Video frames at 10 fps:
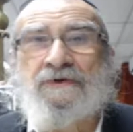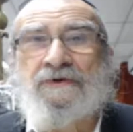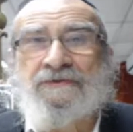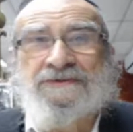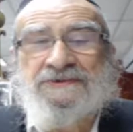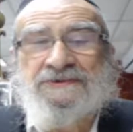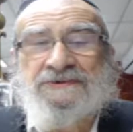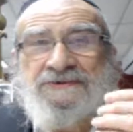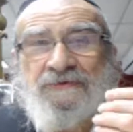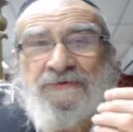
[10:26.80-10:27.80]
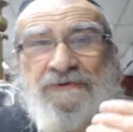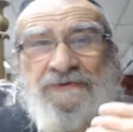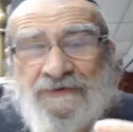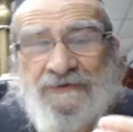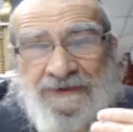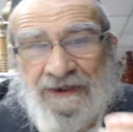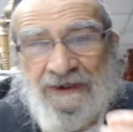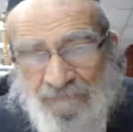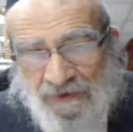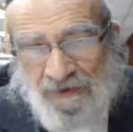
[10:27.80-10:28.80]
this is just to illustrate
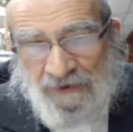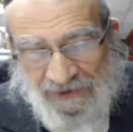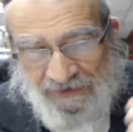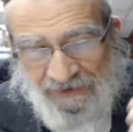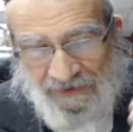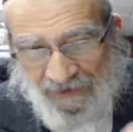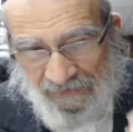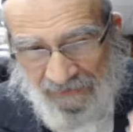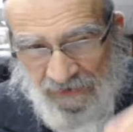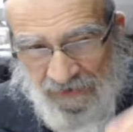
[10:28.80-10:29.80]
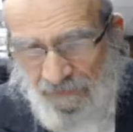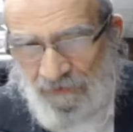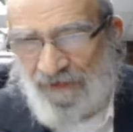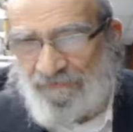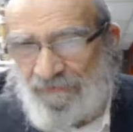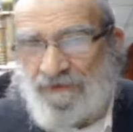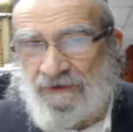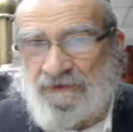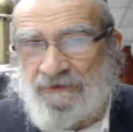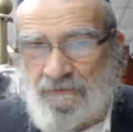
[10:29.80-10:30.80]
Bashat on, on, on the human level.
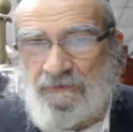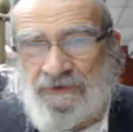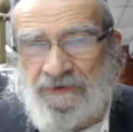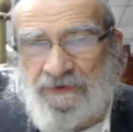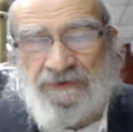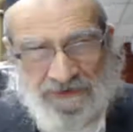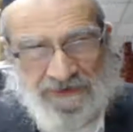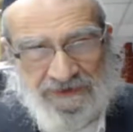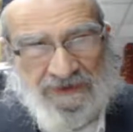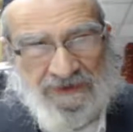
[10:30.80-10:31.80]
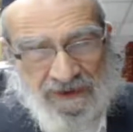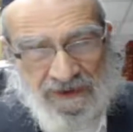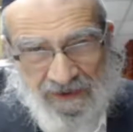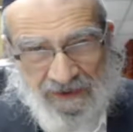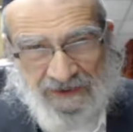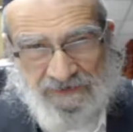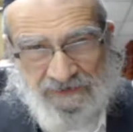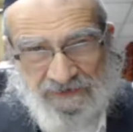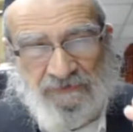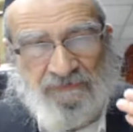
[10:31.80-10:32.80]
A human being, as you said, has
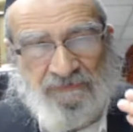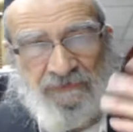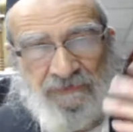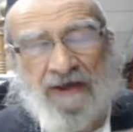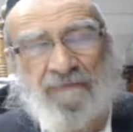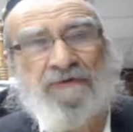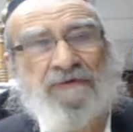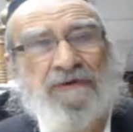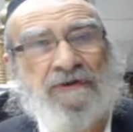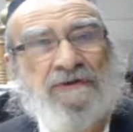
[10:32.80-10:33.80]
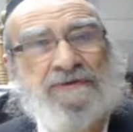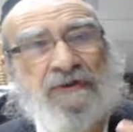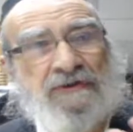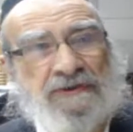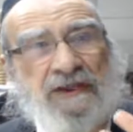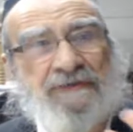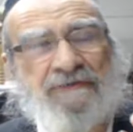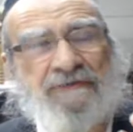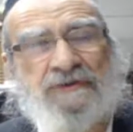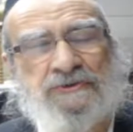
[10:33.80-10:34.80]
phenomenal spirit and
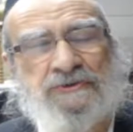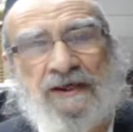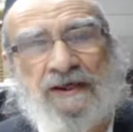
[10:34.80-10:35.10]
nefesh.